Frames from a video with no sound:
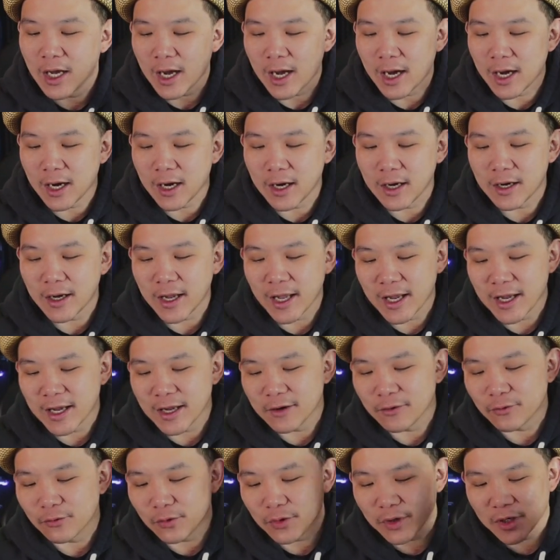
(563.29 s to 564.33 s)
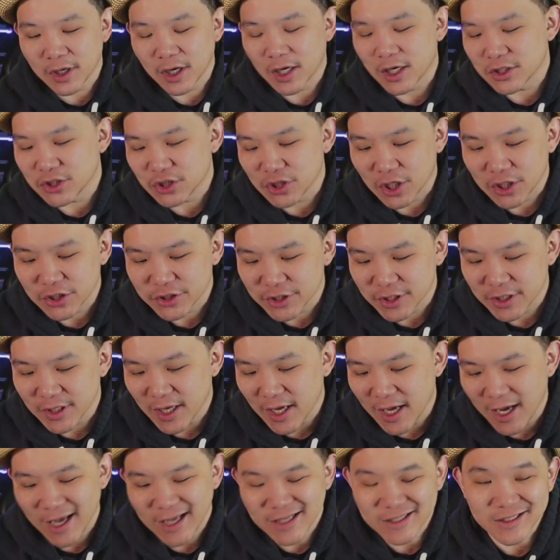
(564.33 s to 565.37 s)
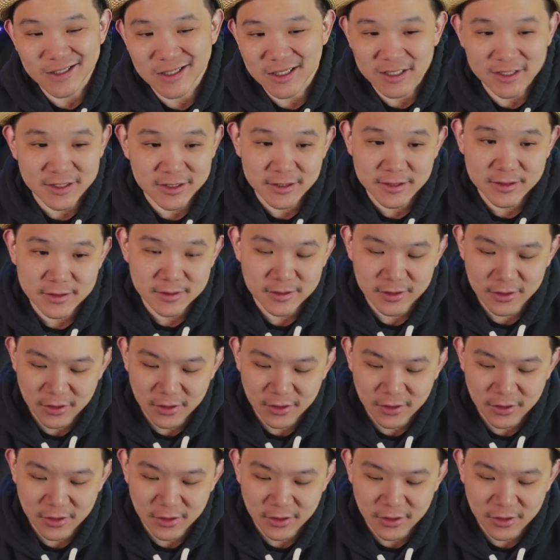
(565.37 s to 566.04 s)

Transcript: uh and we are gonna judge it as is.